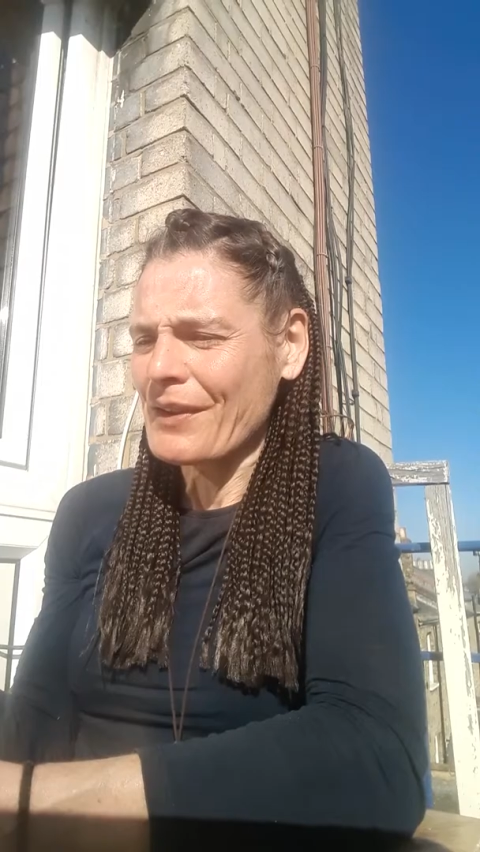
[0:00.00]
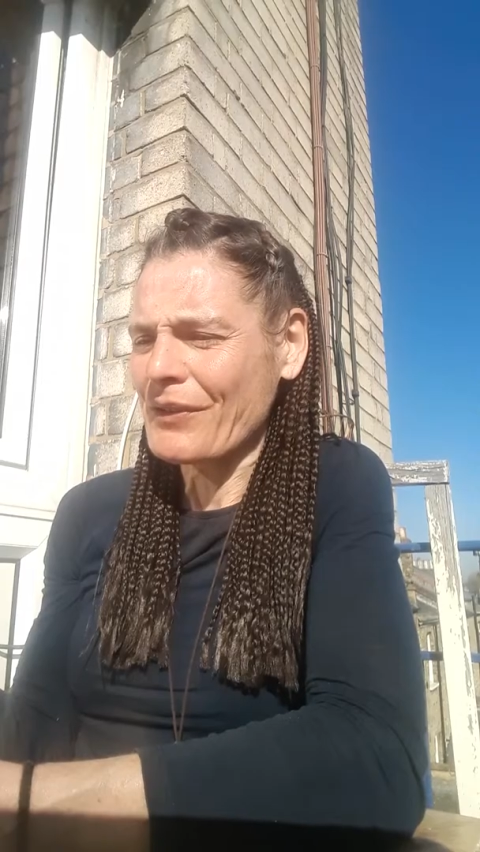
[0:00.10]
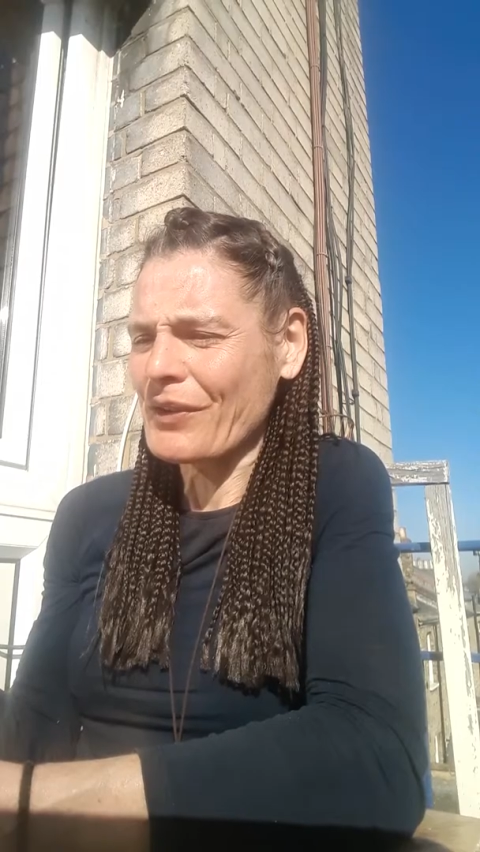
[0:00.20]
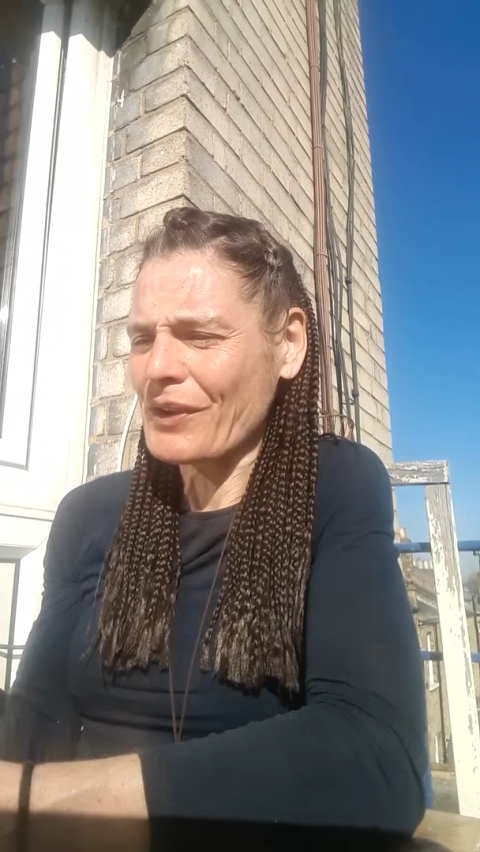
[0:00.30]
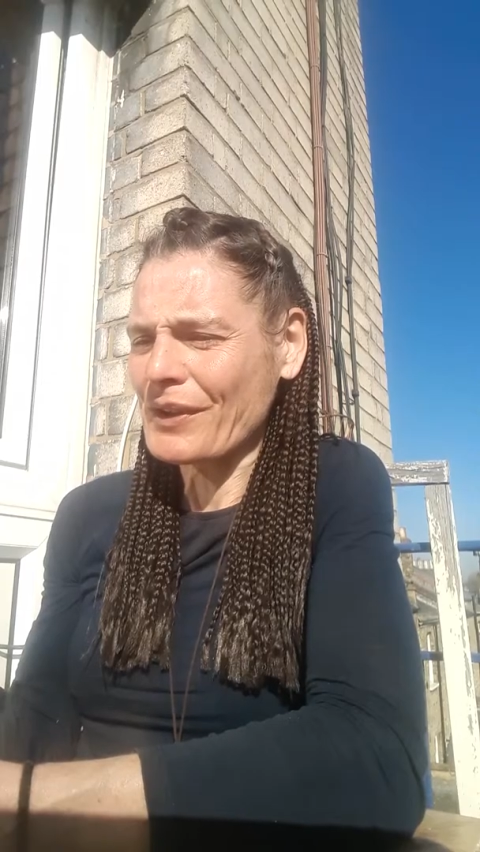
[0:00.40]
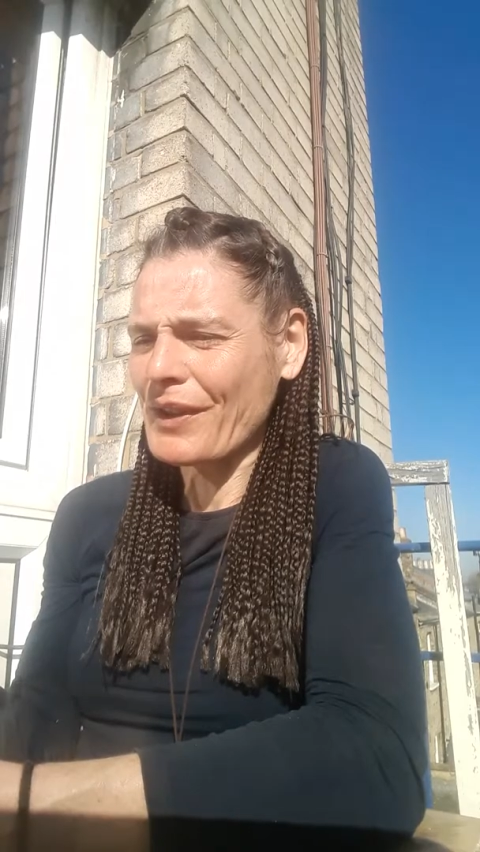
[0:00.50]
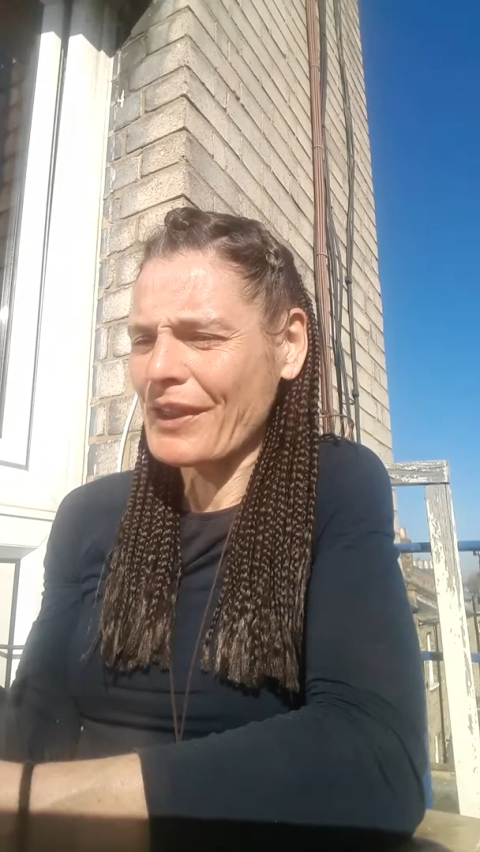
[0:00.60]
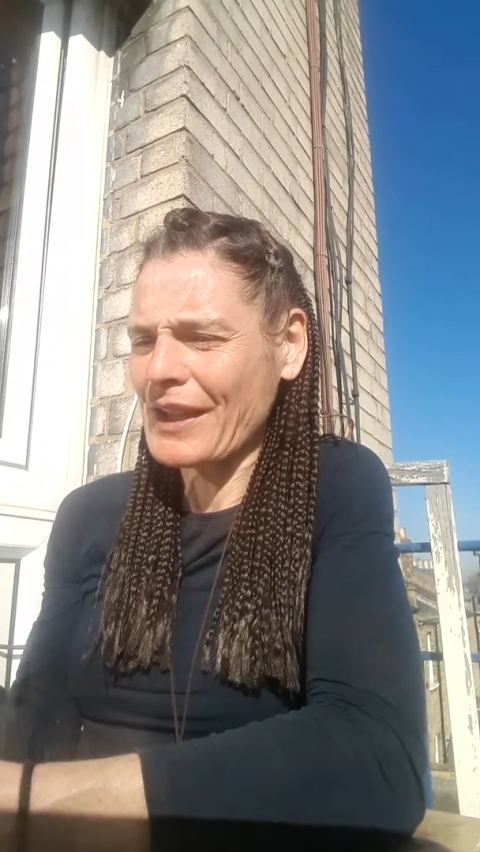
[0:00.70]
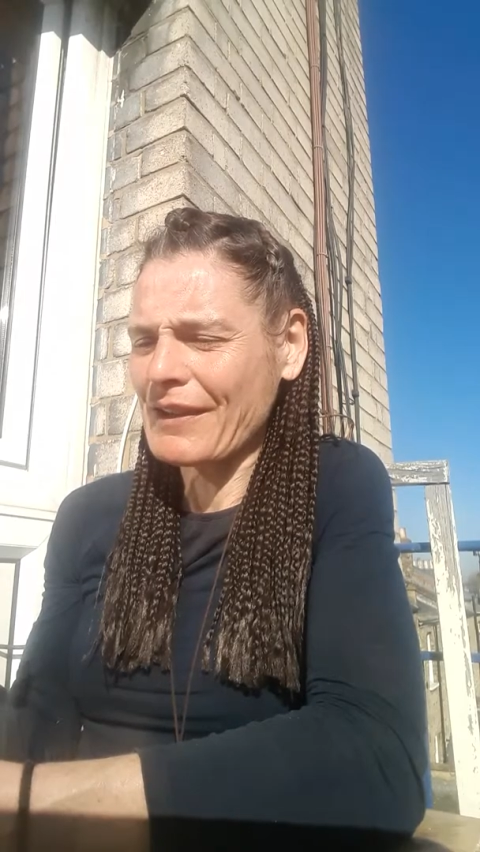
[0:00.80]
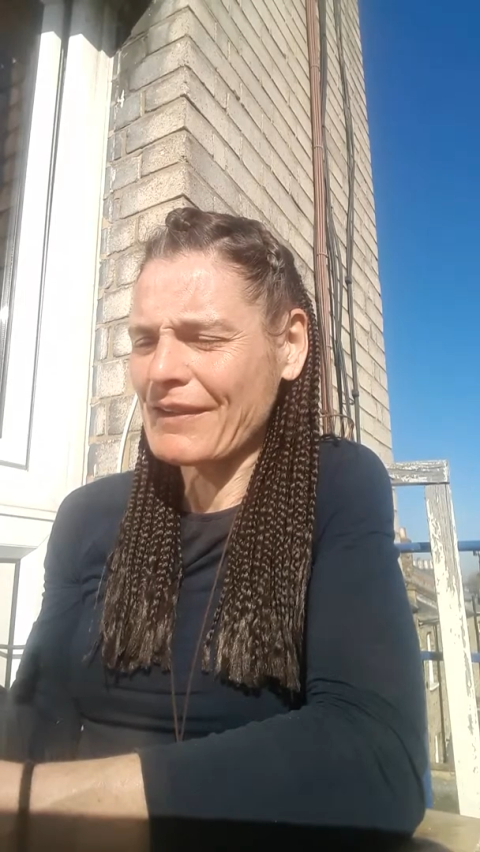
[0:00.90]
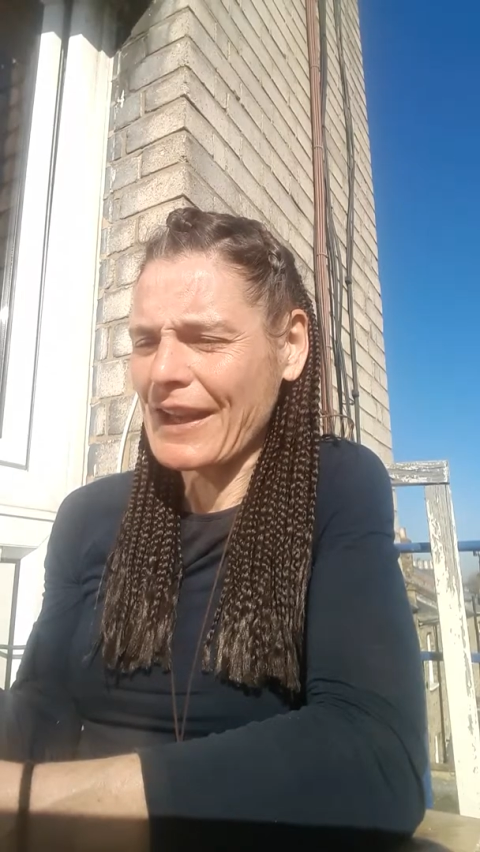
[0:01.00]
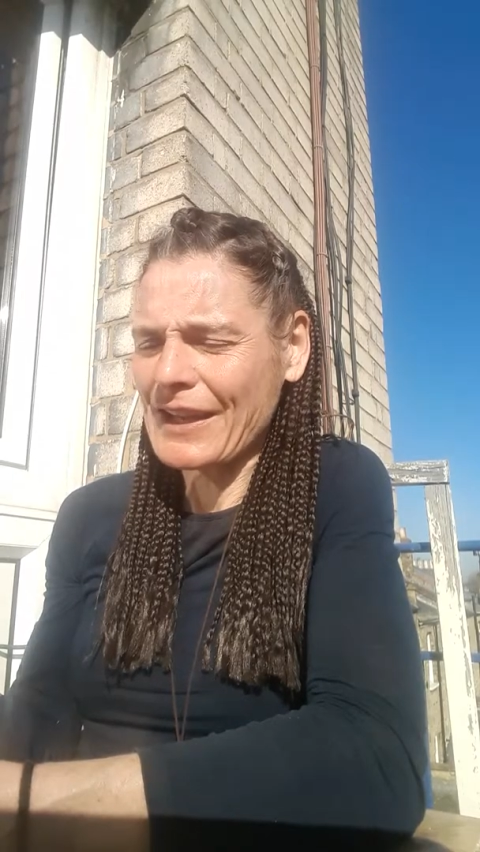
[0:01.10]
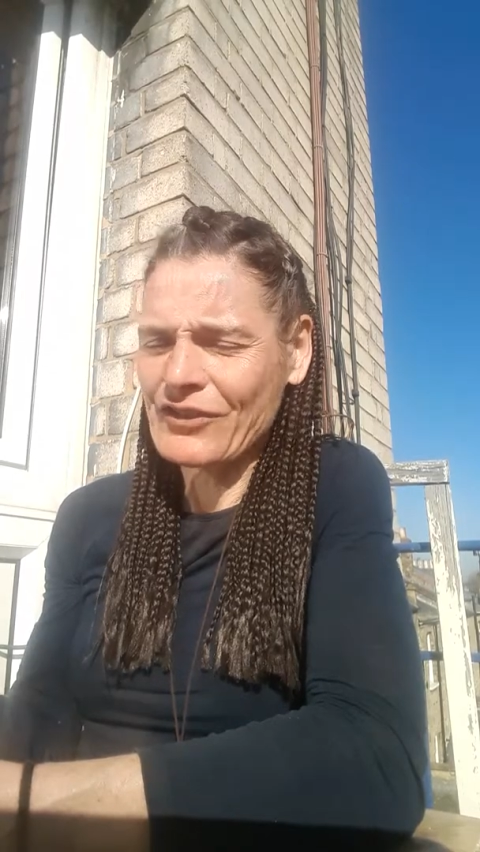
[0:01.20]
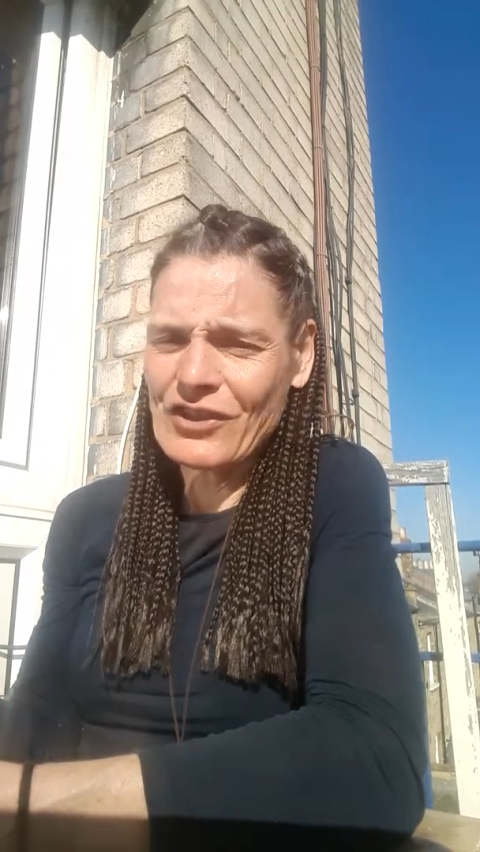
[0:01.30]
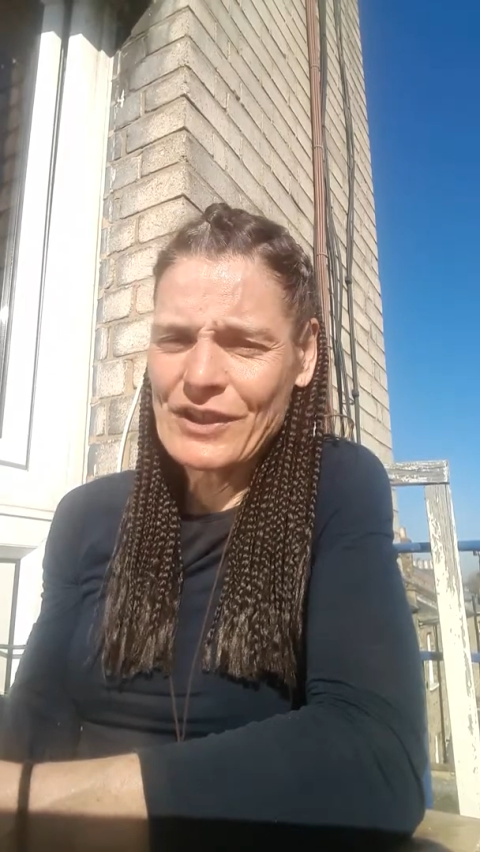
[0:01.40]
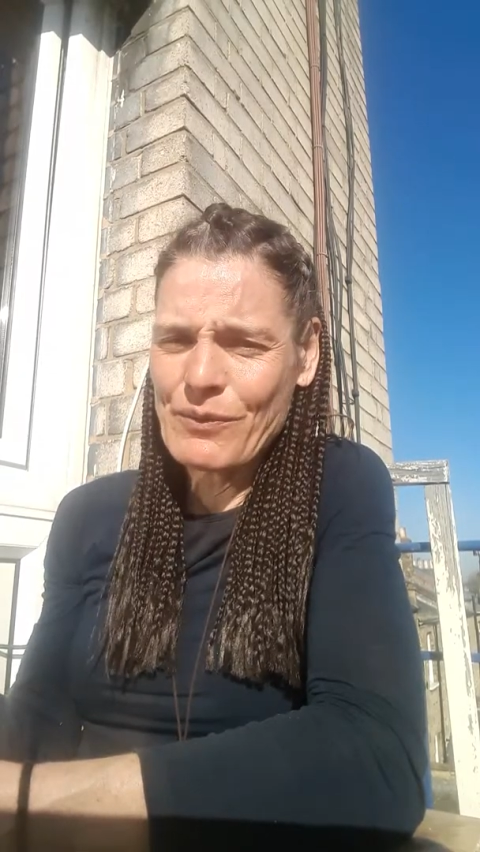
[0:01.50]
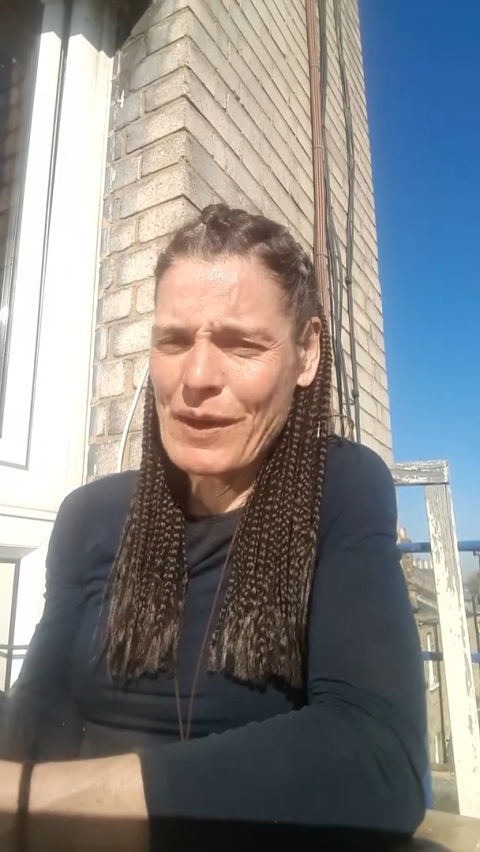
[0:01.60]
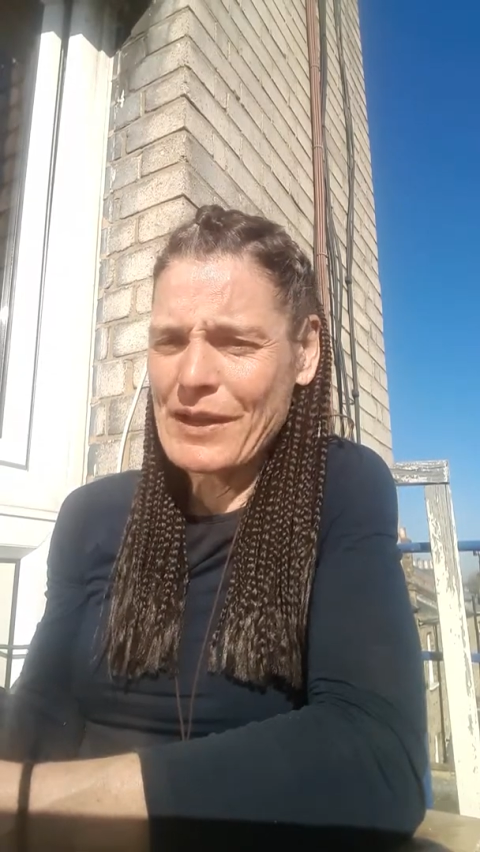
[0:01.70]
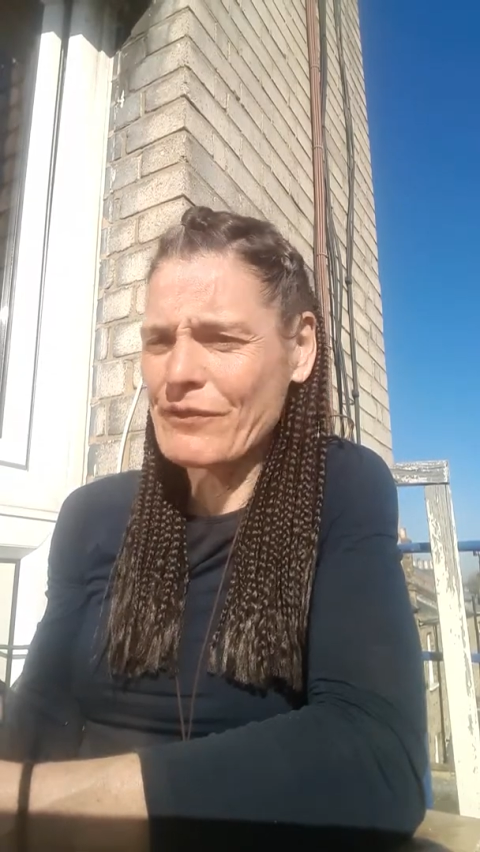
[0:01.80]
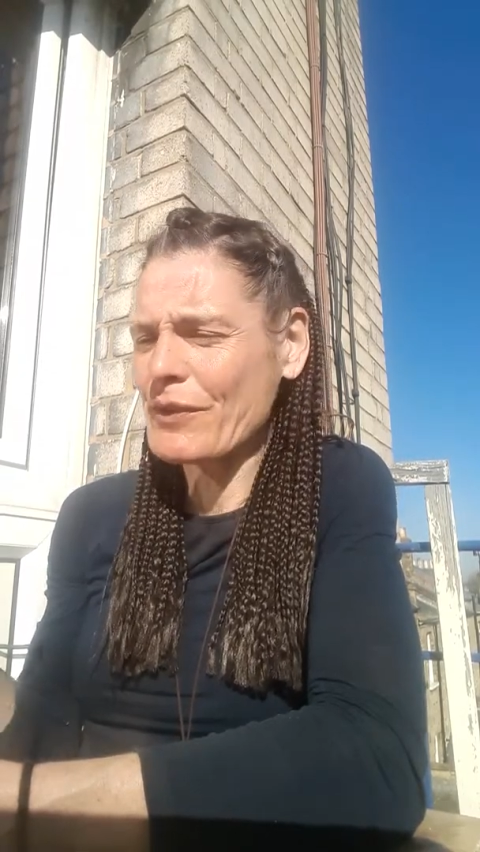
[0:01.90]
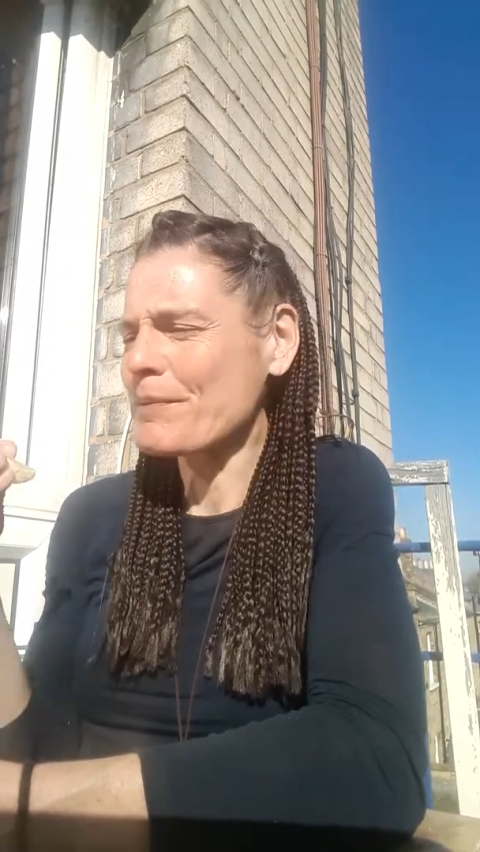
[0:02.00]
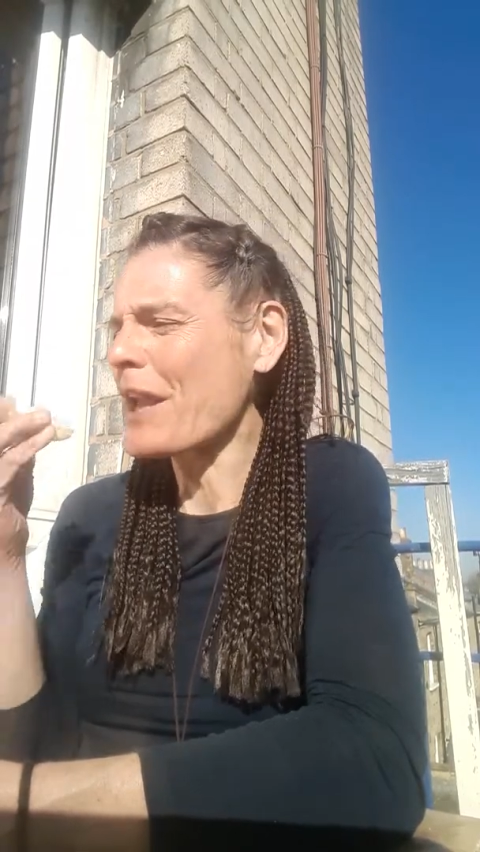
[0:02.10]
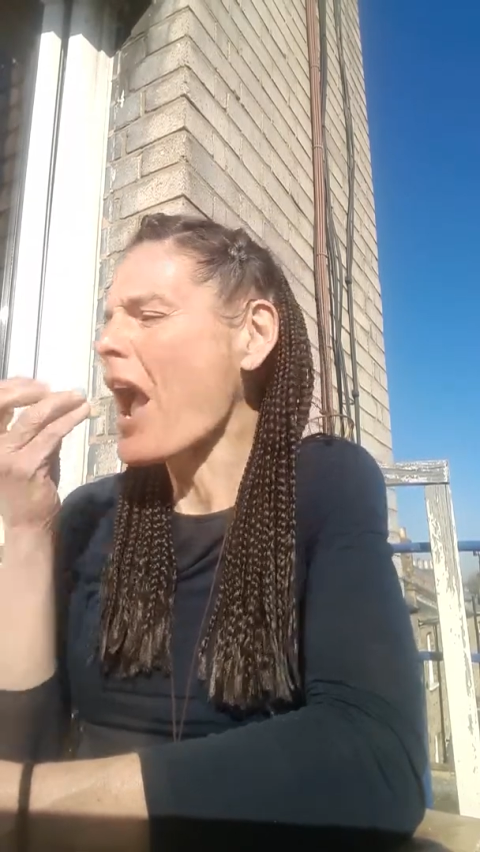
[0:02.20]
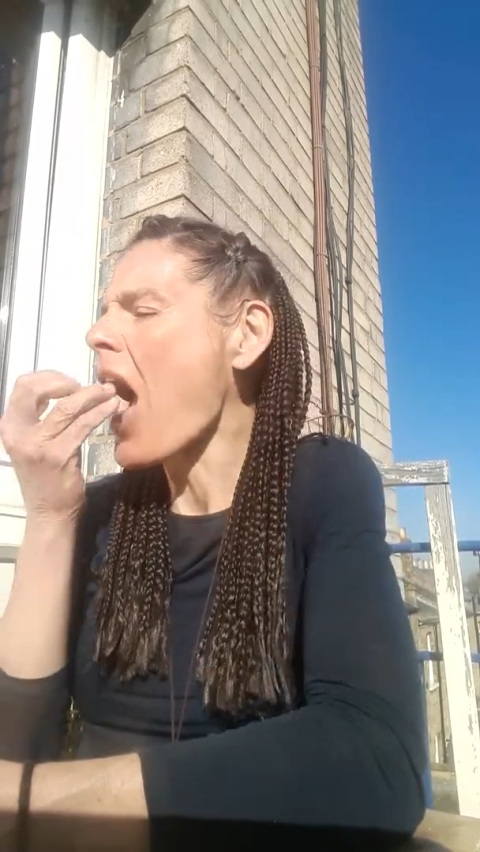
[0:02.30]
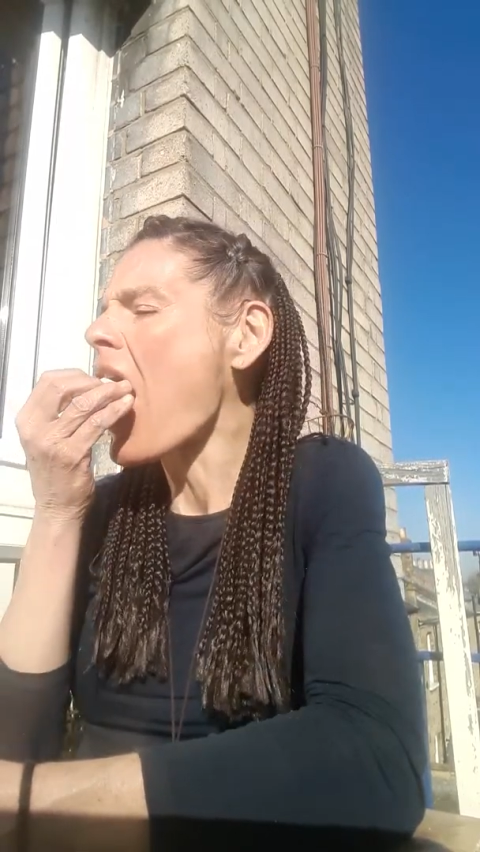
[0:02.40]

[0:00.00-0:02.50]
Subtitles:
certain things actually away from me.